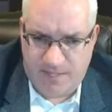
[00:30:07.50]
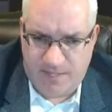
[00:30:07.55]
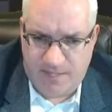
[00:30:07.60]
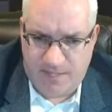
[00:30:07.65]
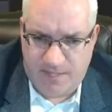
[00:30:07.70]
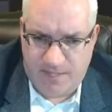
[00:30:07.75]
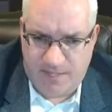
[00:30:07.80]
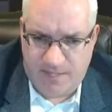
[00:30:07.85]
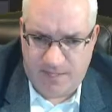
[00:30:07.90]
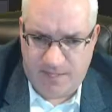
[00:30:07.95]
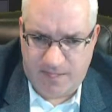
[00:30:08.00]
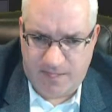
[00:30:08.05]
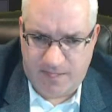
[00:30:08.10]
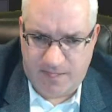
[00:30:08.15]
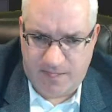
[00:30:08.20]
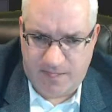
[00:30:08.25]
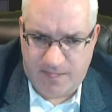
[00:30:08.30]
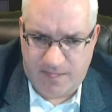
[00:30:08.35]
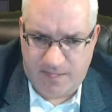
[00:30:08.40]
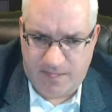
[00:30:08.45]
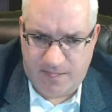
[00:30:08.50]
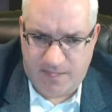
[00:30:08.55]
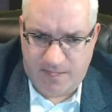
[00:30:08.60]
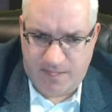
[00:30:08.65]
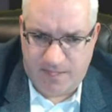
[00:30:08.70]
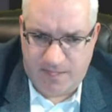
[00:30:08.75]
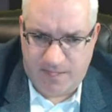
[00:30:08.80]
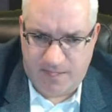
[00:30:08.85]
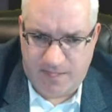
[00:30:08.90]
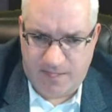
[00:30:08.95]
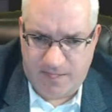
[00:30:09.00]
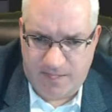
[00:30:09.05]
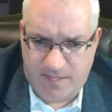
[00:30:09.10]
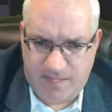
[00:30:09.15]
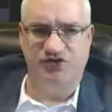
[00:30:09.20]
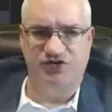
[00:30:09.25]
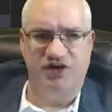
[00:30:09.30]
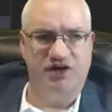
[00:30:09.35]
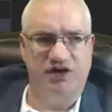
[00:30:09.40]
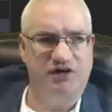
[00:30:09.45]
when we looked in
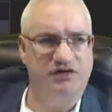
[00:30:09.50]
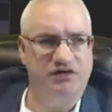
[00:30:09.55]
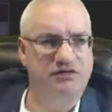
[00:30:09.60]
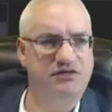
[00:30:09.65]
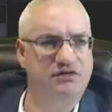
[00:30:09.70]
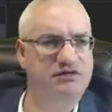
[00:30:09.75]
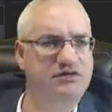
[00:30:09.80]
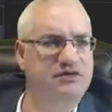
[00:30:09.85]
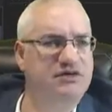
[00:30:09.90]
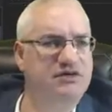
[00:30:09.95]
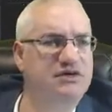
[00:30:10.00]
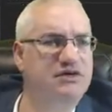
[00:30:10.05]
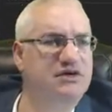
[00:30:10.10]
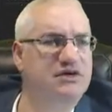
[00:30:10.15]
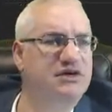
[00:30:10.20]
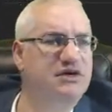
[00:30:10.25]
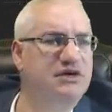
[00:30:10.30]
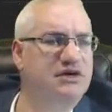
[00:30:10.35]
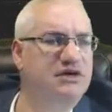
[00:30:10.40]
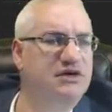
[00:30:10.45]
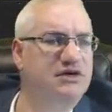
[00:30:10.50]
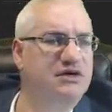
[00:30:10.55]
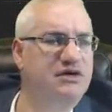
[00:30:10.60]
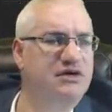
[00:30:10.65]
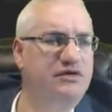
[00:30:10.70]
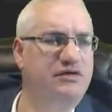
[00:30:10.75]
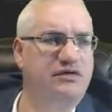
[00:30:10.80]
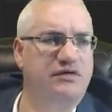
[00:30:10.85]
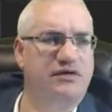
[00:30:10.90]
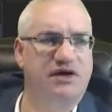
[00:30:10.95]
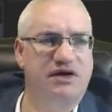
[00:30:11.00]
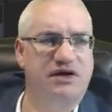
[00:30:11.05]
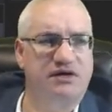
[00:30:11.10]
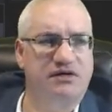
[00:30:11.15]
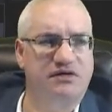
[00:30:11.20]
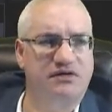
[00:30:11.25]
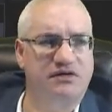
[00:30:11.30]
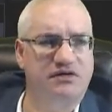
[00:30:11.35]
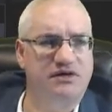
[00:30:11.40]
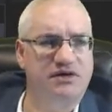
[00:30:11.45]
Visual Studio,
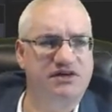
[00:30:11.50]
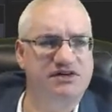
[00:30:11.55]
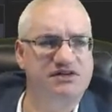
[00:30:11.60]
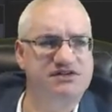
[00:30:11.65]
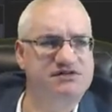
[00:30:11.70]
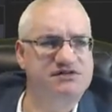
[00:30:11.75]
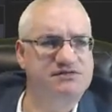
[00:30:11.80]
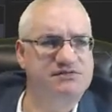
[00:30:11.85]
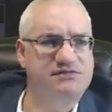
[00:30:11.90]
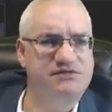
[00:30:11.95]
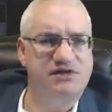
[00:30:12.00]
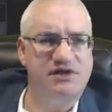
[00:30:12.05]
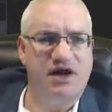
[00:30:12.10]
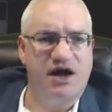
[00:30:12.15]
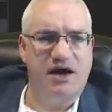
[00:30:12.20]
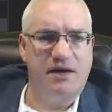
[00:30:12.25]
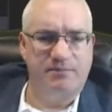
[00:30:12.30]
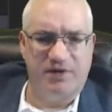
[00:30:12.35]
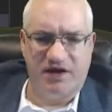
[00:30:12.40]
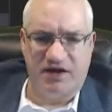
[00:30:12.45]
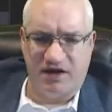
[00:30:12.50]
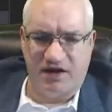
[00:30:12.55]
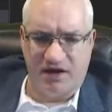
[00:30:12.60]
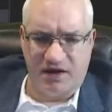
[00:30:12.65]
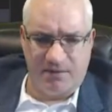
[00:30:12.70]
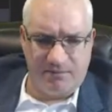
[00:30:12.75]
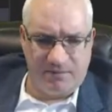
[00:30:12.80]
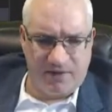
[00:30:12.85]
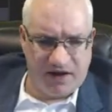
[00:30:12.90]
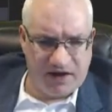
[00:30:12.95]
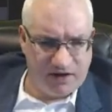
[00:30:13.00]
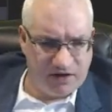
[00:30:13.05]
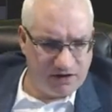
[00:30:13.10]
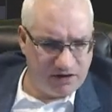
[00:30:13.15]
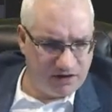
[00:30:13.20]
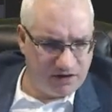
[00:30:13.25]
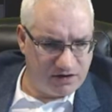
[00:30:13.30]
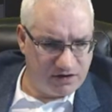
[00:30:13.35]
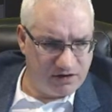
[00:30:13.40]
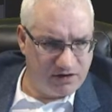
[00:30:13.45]
it's not picking up my
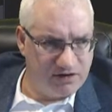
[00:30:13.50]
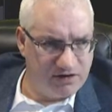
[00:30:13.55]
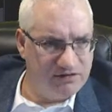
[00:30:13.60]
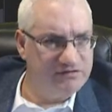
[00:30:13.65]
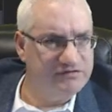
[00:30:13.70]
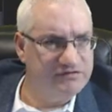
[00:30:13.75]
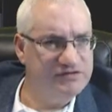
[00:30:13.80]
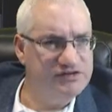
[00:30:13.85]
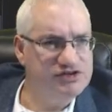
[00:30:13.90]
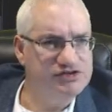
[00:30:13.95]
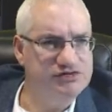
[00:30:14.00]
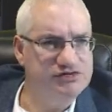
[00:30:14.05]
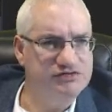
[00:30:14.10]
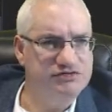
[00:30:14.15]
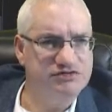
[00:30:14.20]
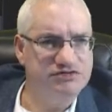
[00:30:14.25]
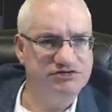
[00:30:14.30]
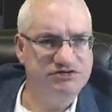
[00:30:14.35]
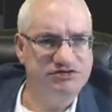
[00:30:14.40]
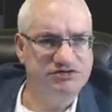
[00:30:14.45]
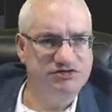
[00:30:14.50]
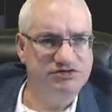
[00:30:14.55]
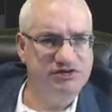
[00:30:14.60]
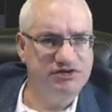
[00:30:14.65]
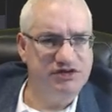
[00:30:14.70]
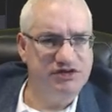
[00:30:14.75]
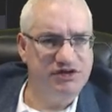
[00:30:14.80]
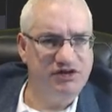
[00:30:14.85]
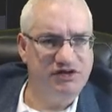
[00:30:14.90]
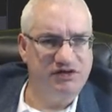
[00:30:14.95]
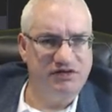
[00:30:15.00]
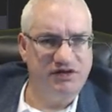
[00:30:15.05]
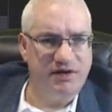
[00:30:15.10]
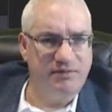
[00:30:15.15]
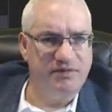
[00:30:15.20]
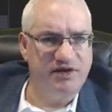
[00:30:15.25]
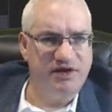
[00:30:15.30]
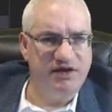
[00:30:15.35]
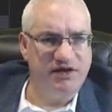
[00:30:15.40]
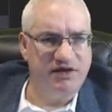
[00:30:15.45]
current Visual Studio.
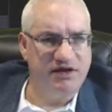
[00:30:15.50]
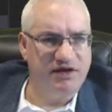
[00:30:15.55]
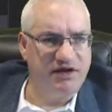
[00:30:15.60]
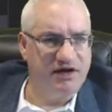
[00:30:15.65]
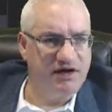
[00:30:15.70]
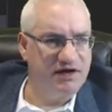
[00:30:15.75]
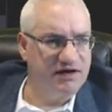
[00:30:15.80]
Let me,